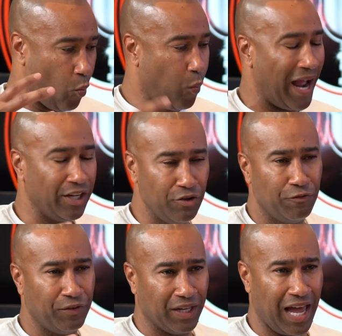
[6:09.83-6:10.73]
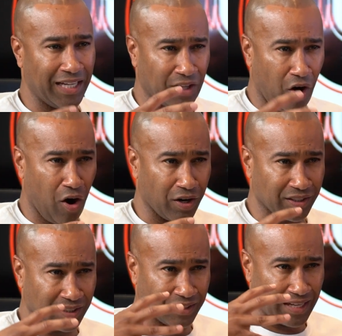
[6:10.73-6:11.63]
Why do you feel like the
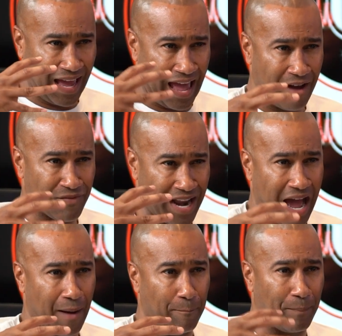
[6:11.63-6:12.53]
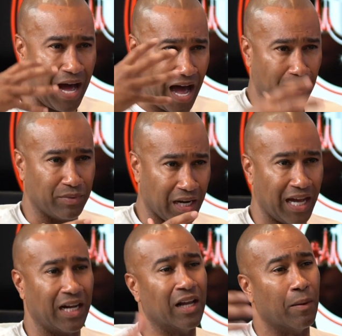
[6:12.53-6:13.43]
artists have not popped
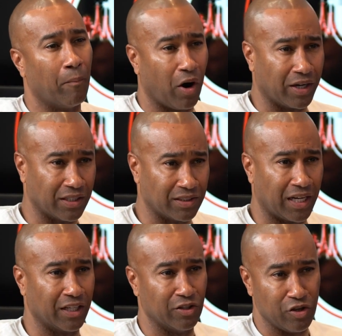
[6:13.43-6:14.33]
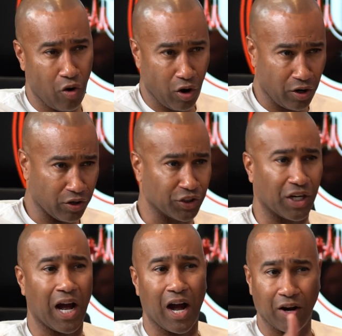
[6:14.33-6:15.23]
like other markets, like a New York or
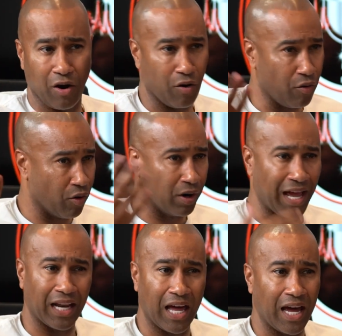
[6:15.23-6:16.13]
Chicago or LA?